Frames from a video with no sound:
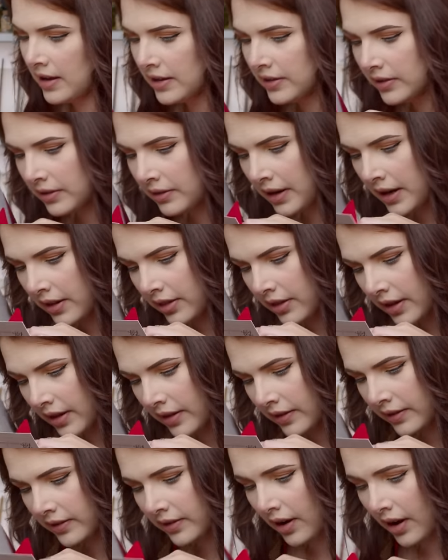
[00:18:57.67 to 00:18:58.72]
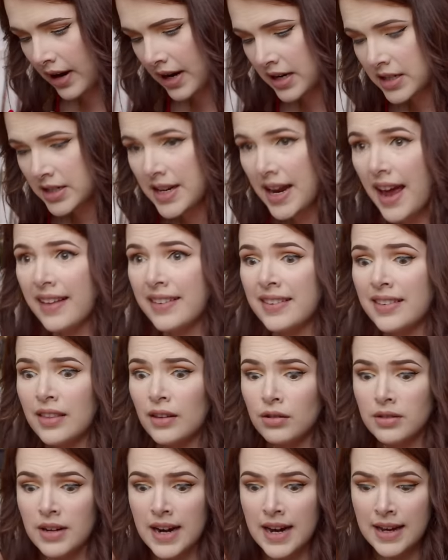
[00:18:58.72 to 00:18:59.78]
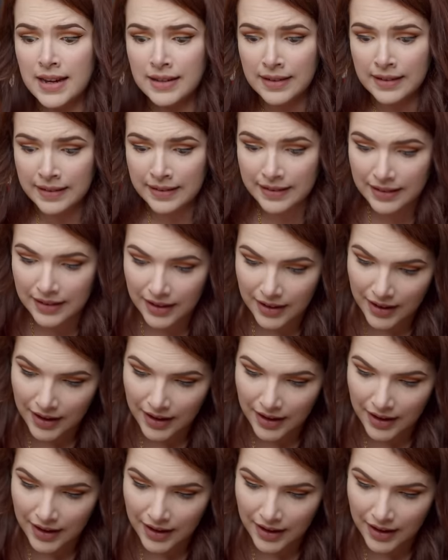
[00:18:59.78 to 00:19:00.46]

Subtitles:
Is there anything inside? Yes, there is.